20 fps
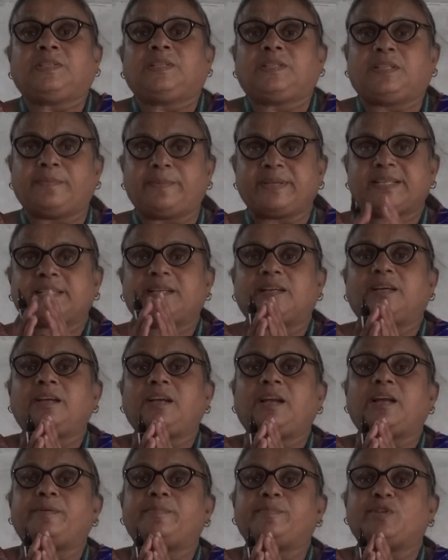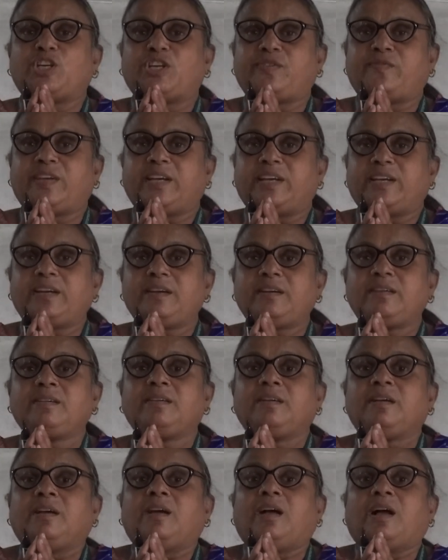Namaskar, I am JVN.
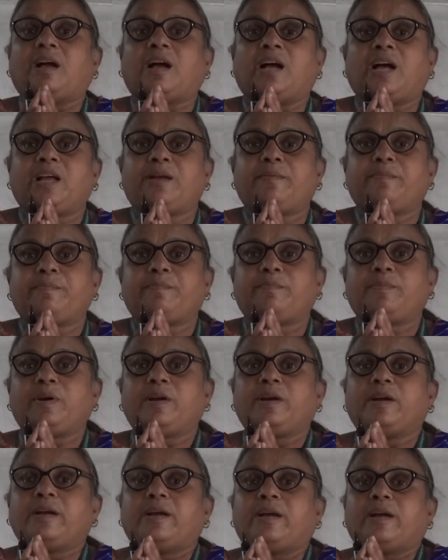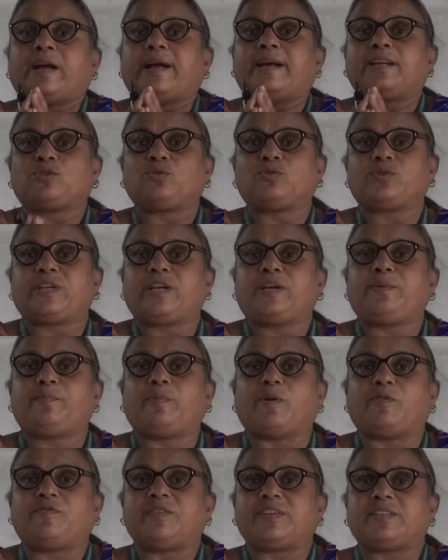I am Associate
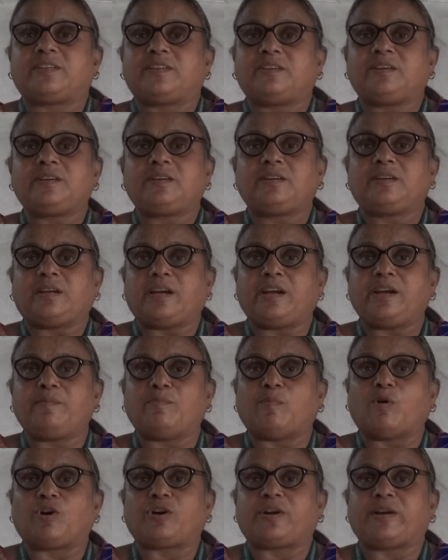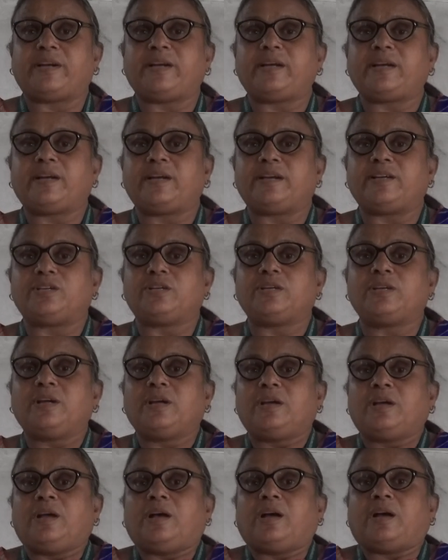Professor in Botany in
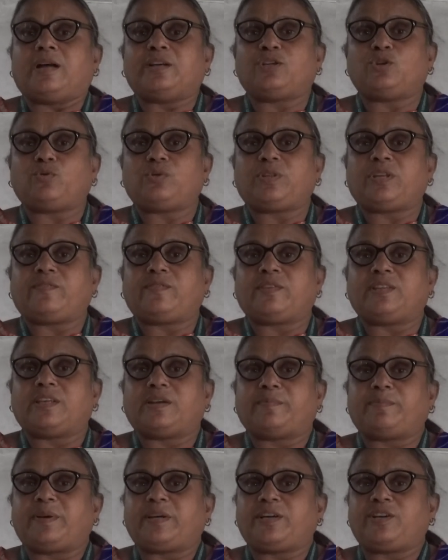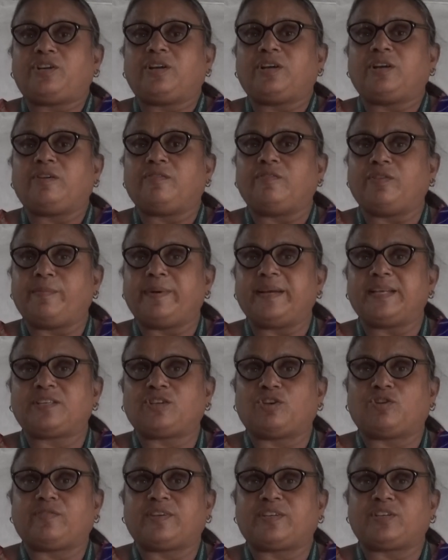JAYOTI VIDYAPEETH Women's
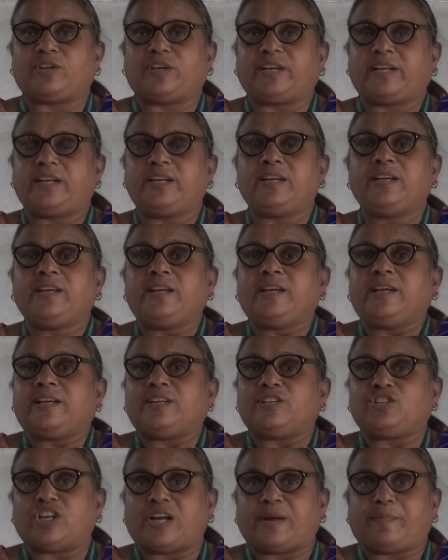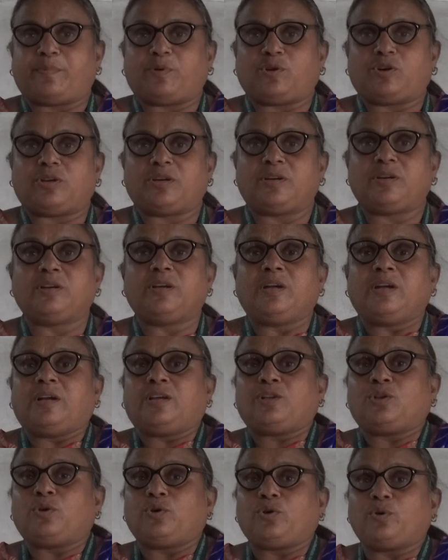University, Jaipur.
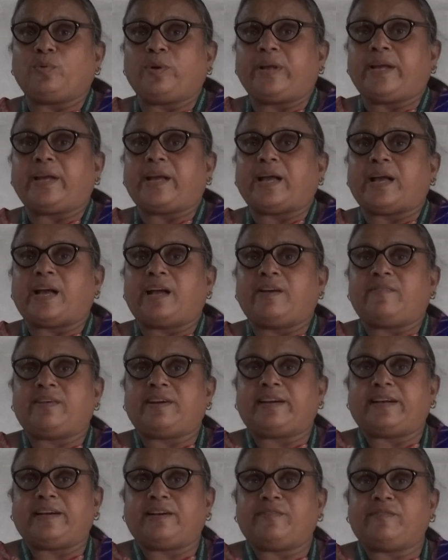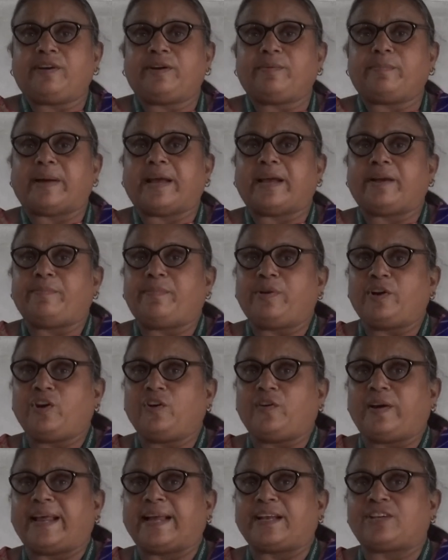Today I will deliver my
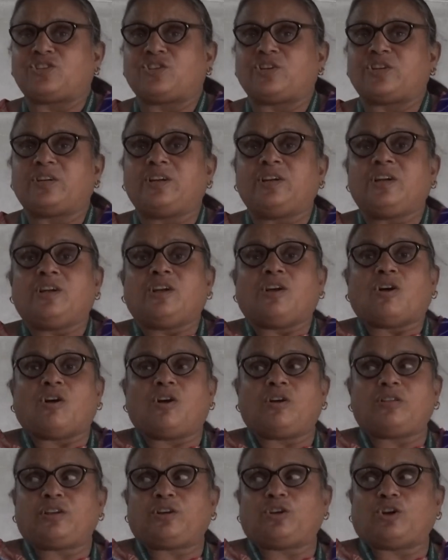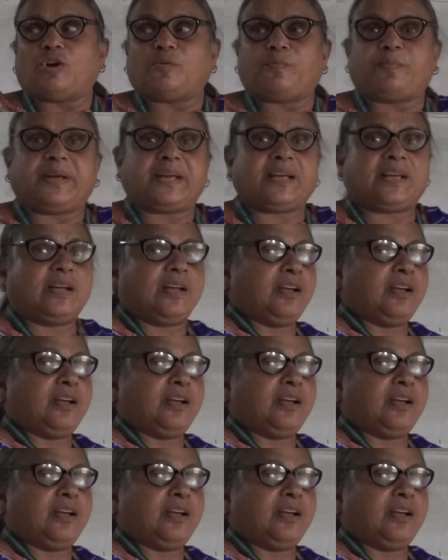video lecture on the topic